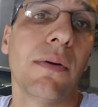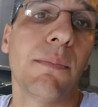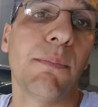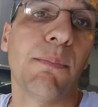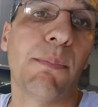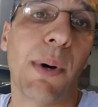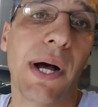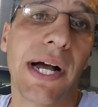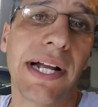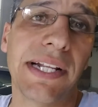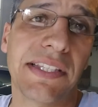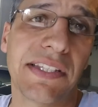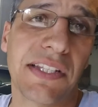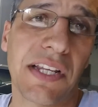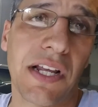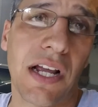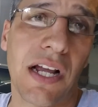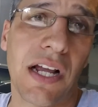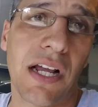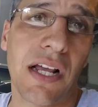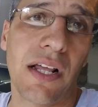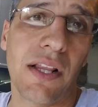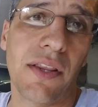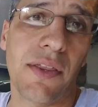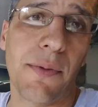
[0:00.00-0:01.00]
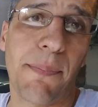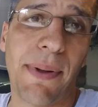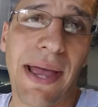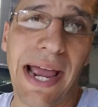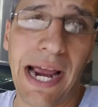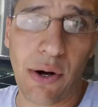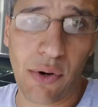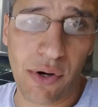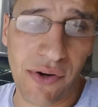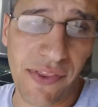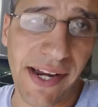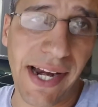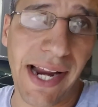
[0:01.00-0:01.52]
but the
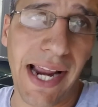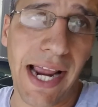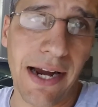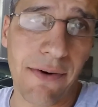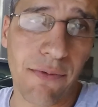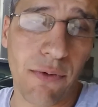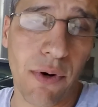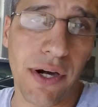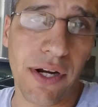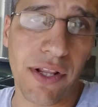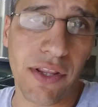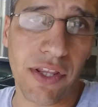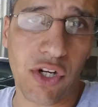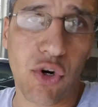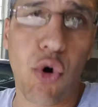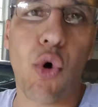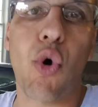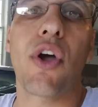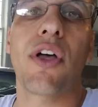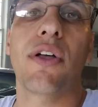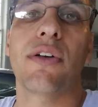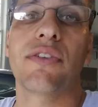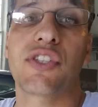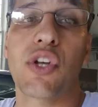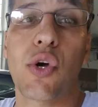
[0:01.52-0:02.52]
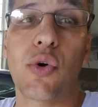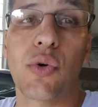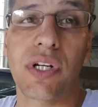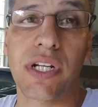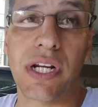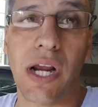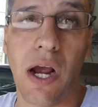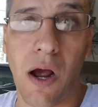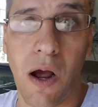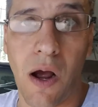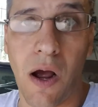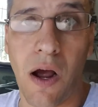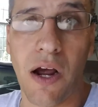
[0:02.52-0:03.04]
power that I have running the coil is only
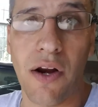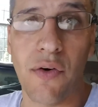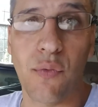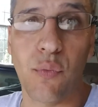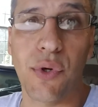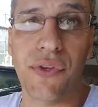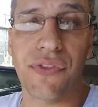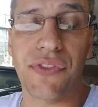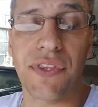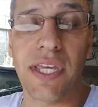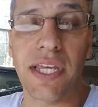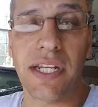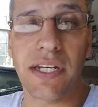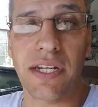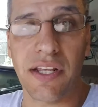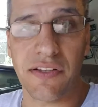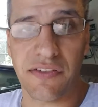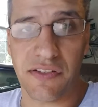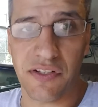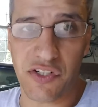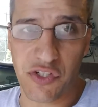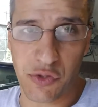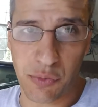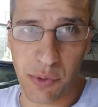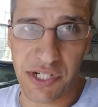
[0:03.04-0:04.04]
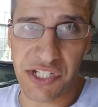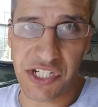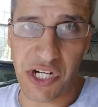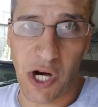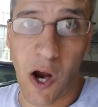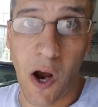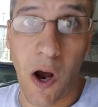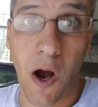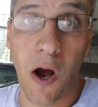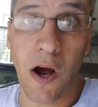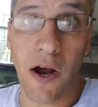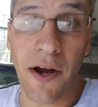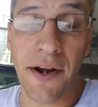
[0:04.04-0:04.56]
on with the ignition switch
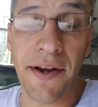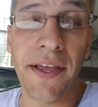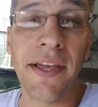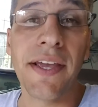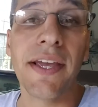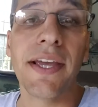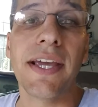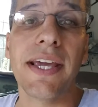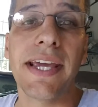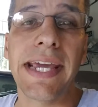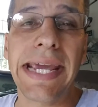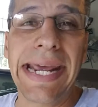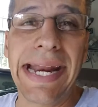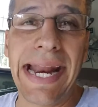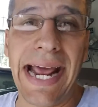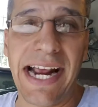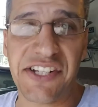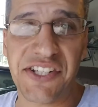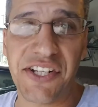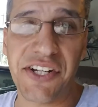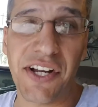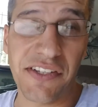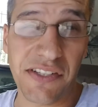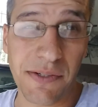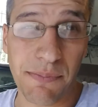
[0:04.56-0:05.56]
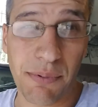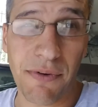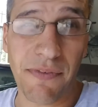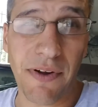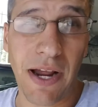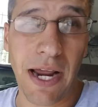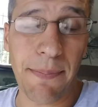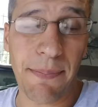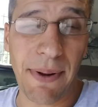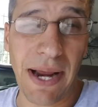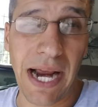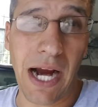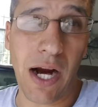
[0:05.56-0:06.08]
on. It actually doesn't
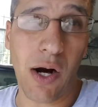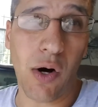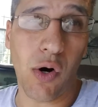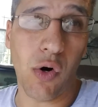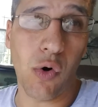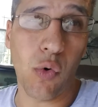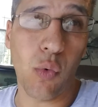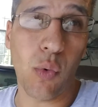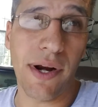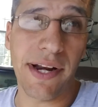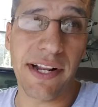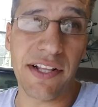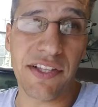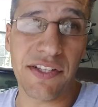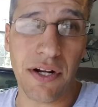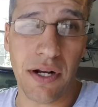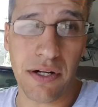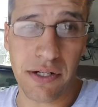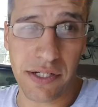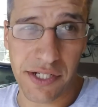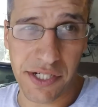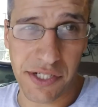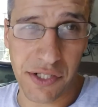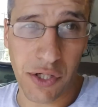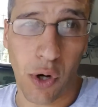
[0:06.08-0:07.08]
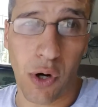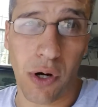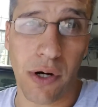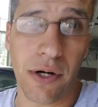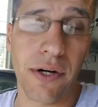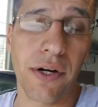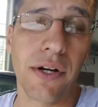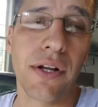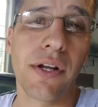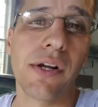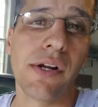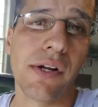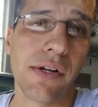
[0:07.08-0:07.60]
provide power when it's on start.
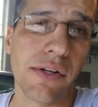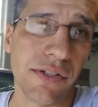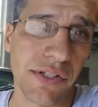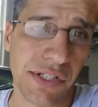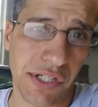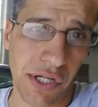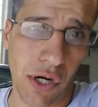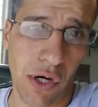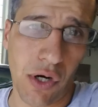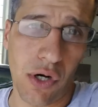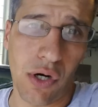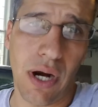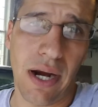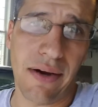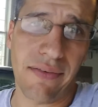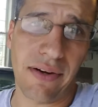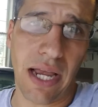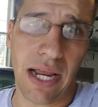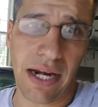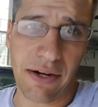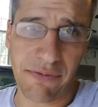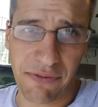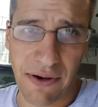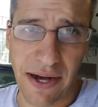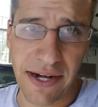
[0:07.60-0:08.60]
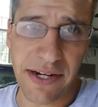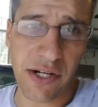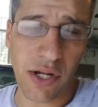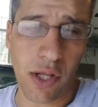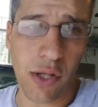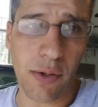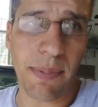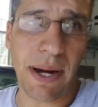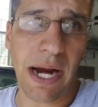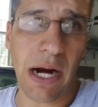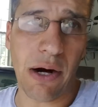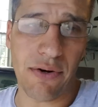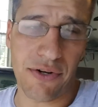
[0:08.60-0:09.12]
So I've got to find
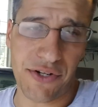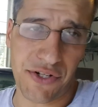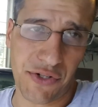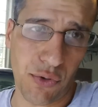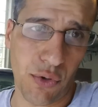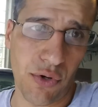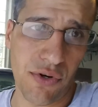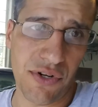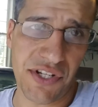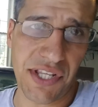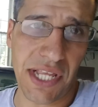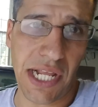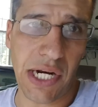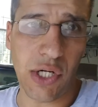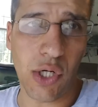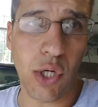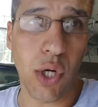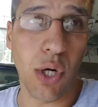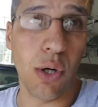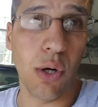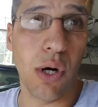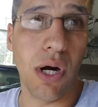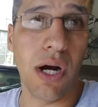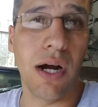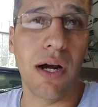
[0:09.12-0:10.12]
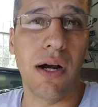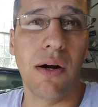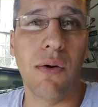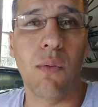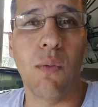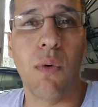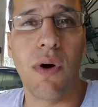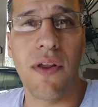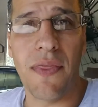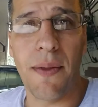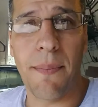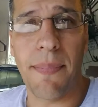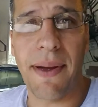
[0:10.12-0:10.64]
another power source that'll go
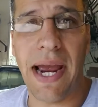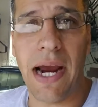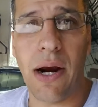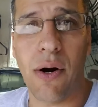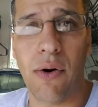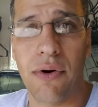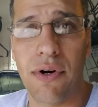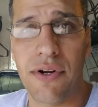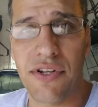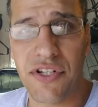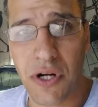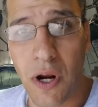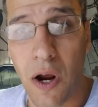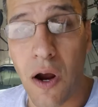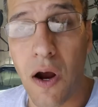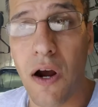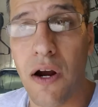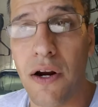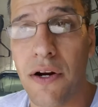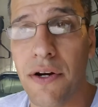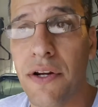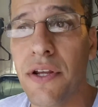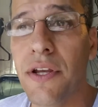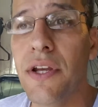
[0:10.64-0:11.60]
when the power is on,